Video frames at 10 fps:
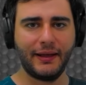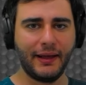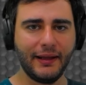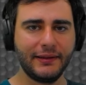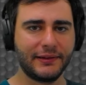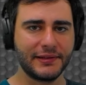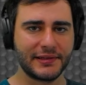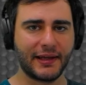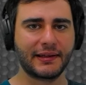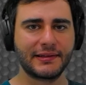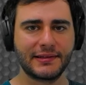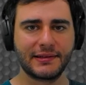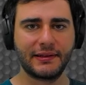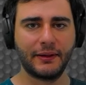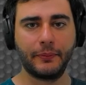
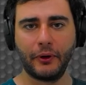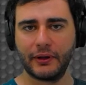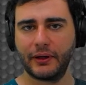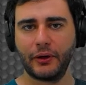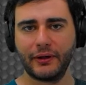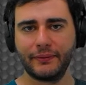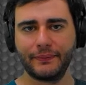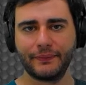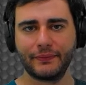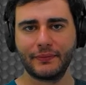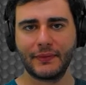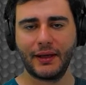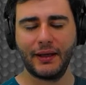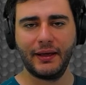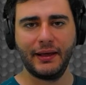intersects the polygon.
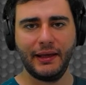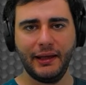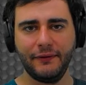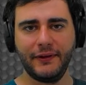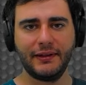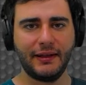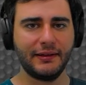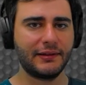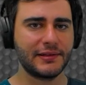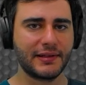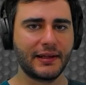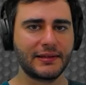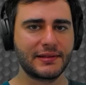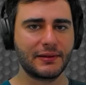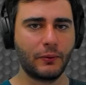If it
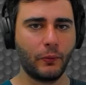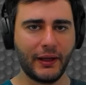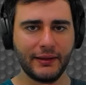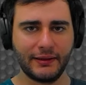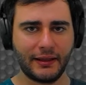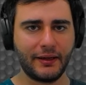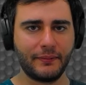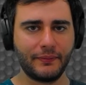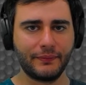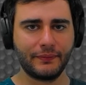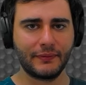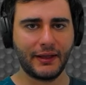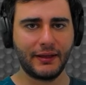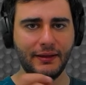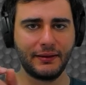intersects one time,
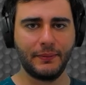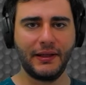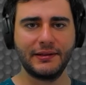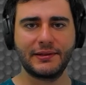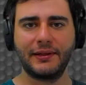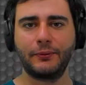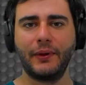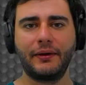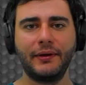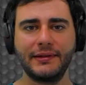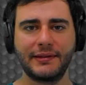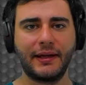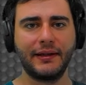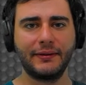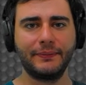then it means that we are
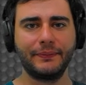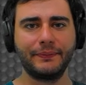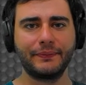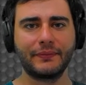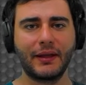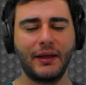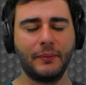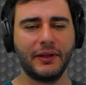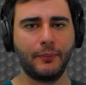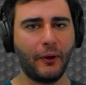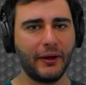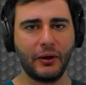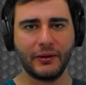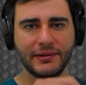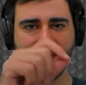inside. But
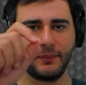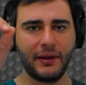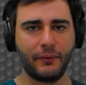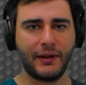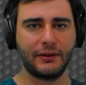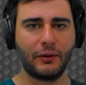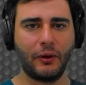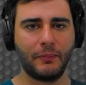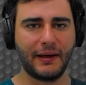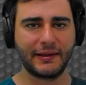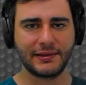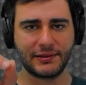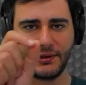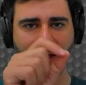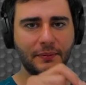polygons can be quite complex
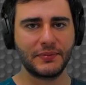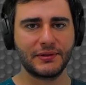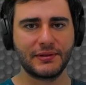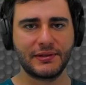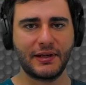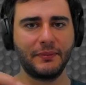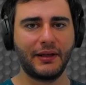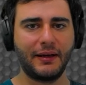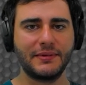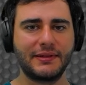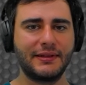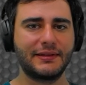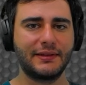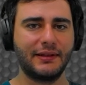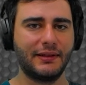shapes. Sometimes
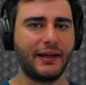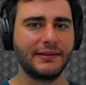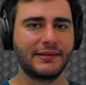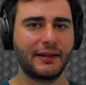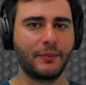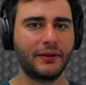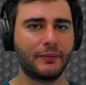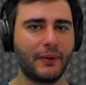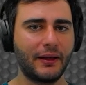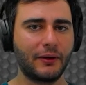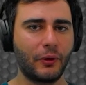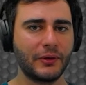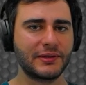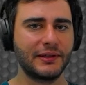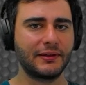this line segment may
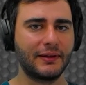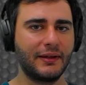cross it